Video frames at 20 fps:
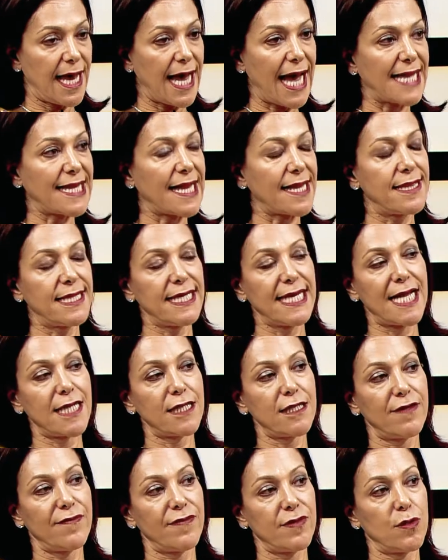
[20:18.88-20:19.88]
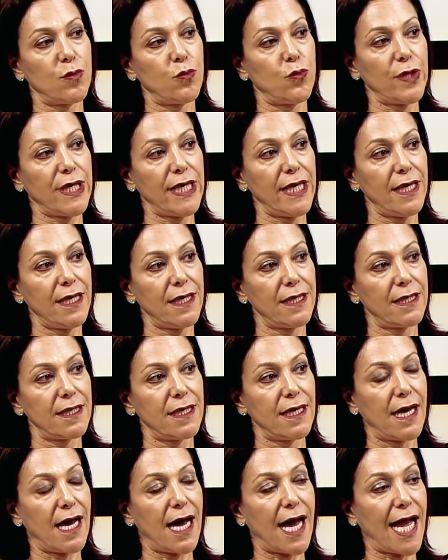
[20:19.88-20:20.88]
And at the end of the week,
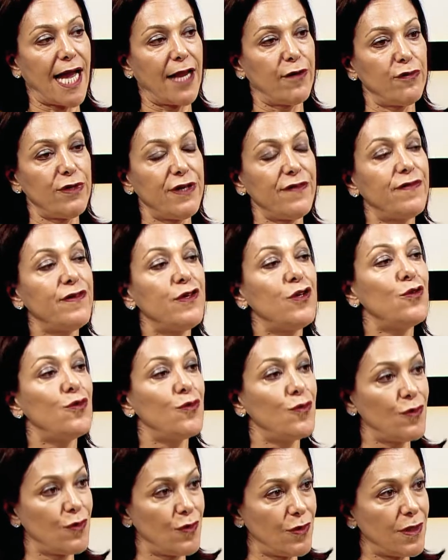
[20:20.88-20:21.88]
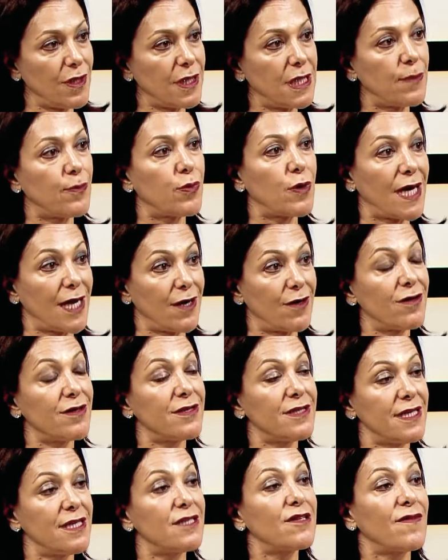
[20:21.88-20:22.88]
I review the
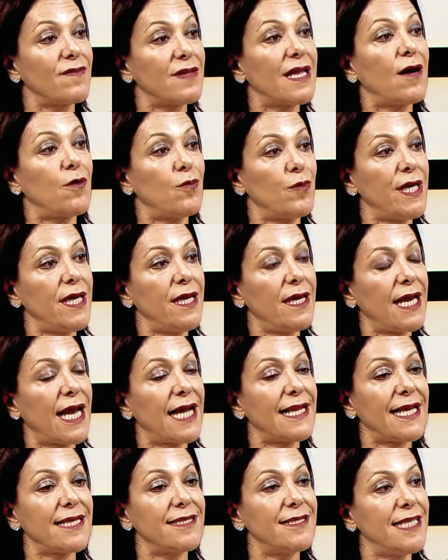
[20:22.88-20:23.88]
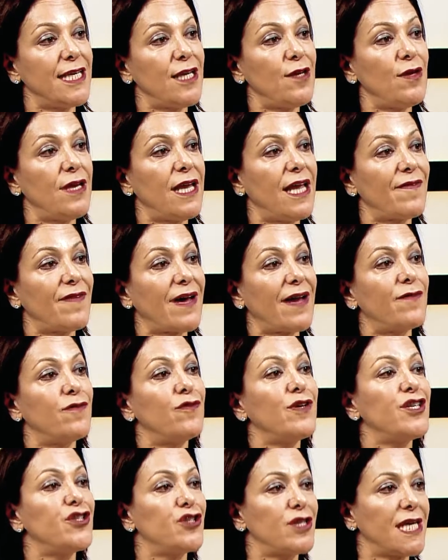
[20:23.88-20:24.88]
priorities of that week and I see if I've
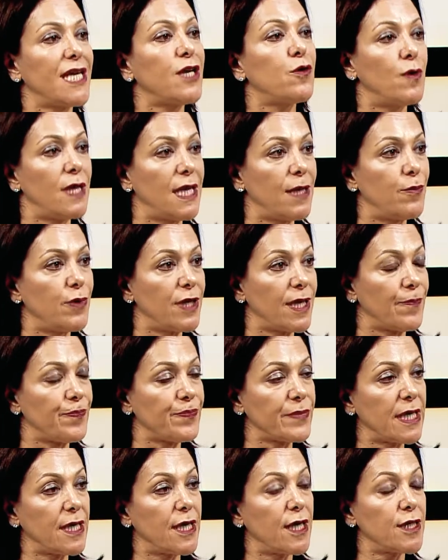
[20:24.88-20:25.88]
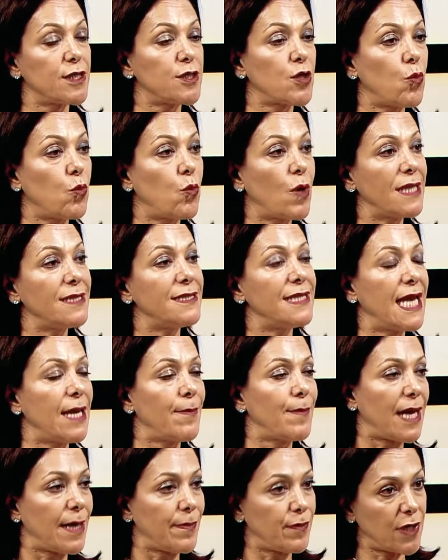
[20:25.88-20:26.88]
reached equilibrium. So one day
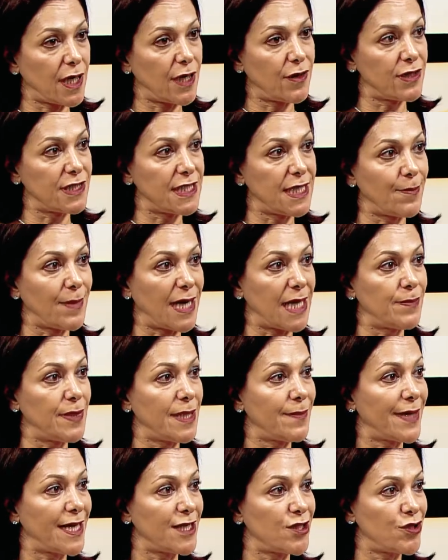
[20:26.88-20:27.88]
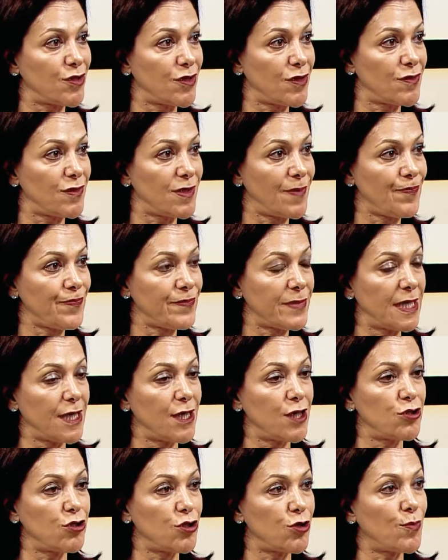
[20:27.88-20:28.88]
my priority might be my children,
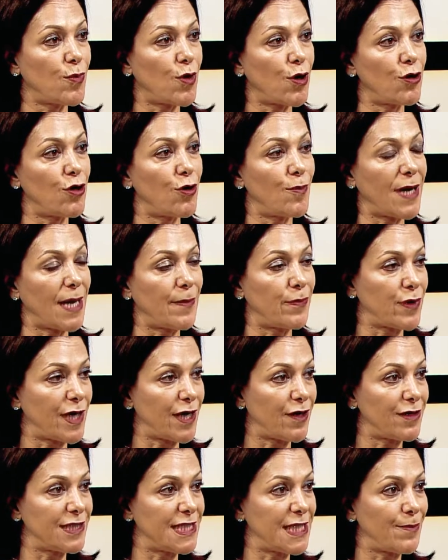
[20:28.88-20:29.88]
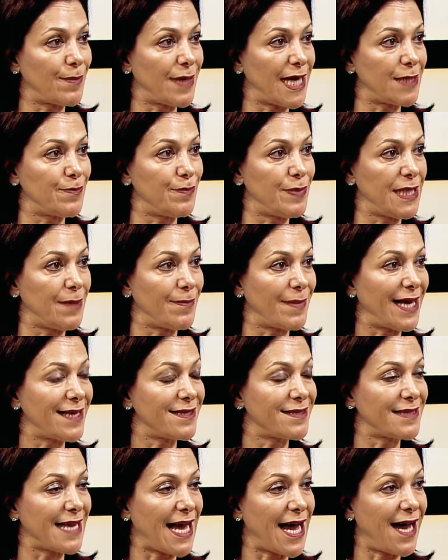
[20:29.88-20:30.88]
tomorrow my priority might be my
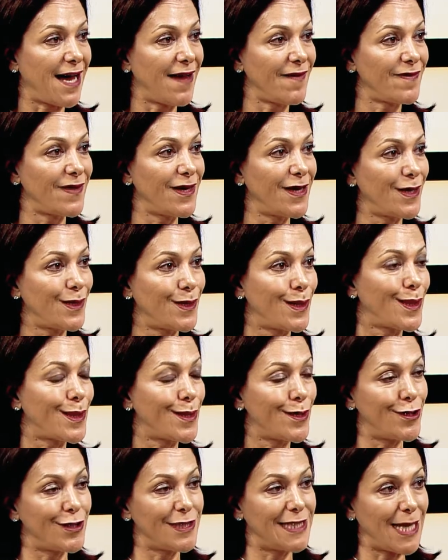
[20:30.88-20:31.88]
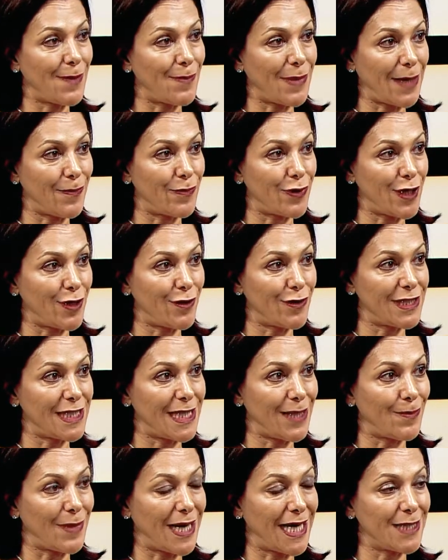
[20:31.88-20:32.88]
staff, the third day my
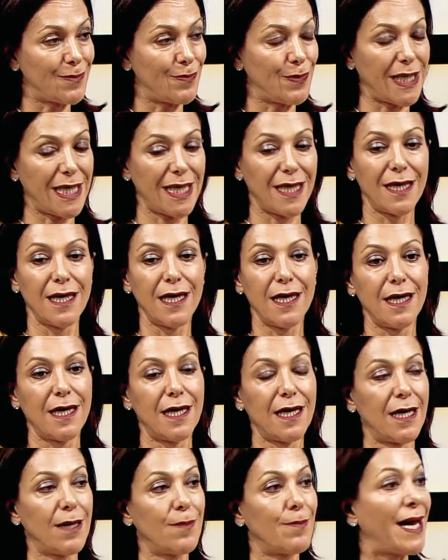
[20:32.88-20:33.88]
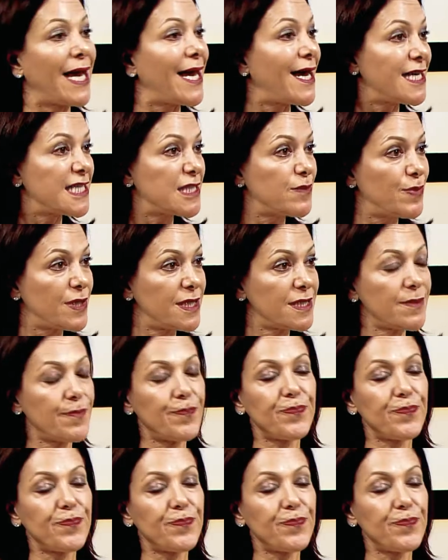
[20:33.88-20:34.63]
priority might be my husband.